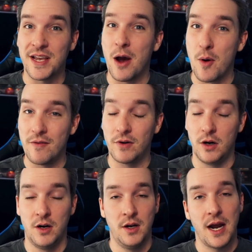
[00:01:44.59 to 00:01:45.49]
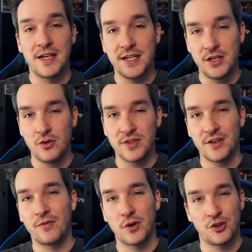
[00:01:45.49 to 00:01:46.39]
However, I did use
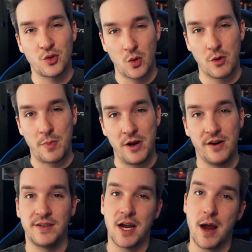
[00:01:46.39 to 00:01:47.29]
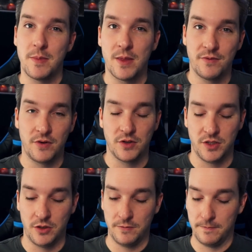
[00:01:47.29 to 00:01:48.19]
it for a shorter period of time than the first
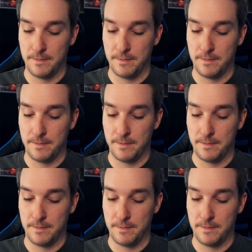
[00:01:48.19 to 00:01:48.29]
two,